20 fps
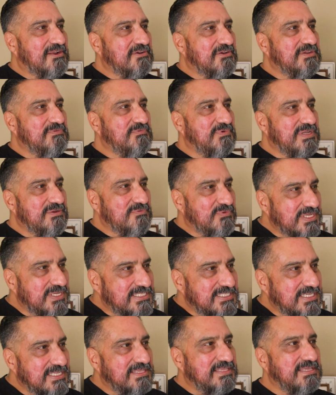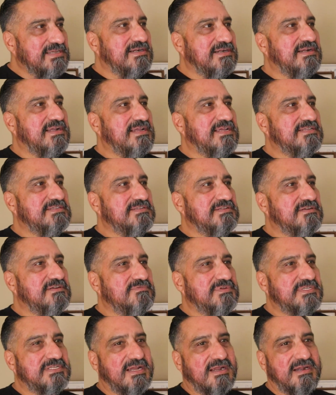know, we sit there as, you
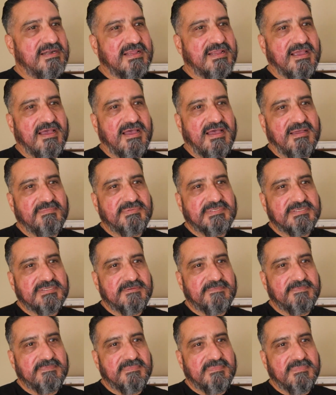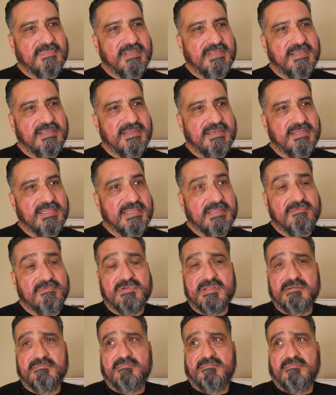know, retired cops and
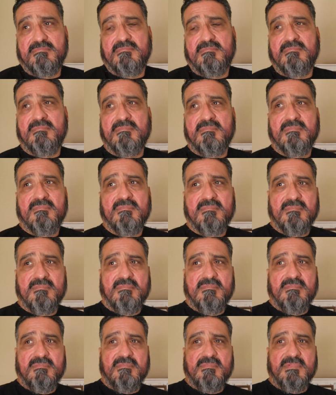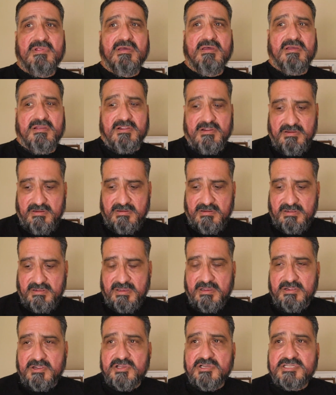even
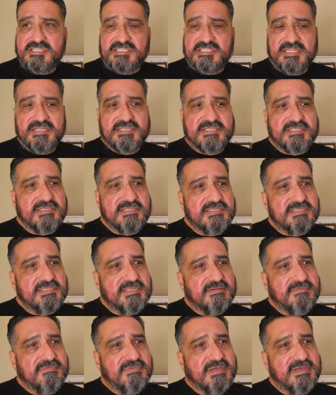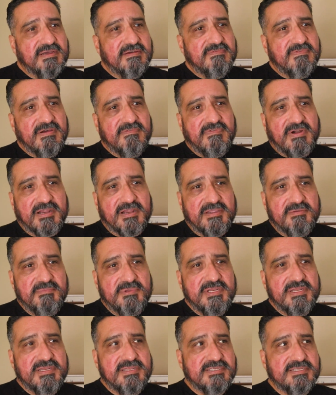good citizens of our
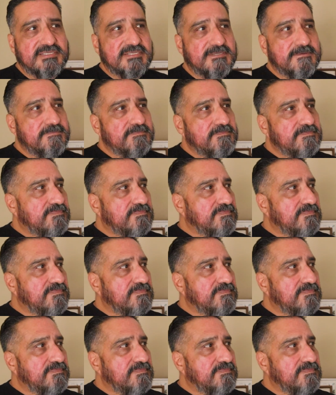communities.